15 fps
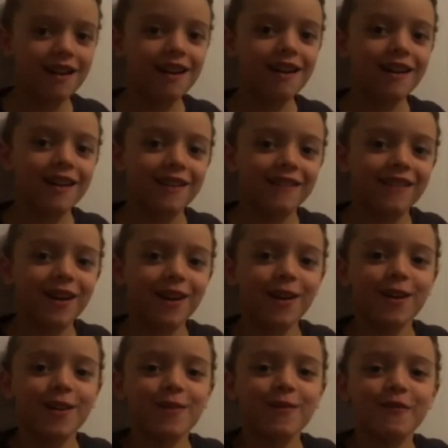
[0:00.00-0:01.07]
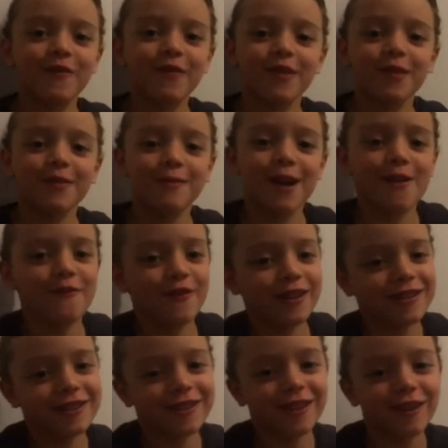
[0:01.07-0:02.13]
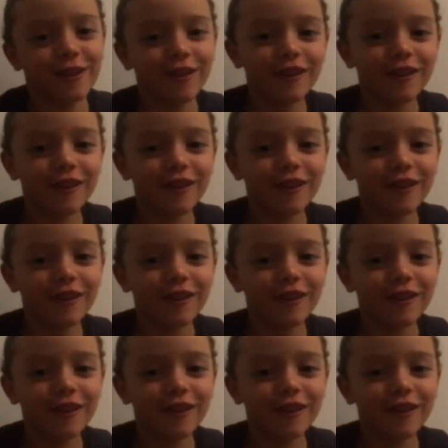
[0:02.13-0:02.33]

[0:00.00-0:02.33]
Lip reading: Hi, welcome for my video.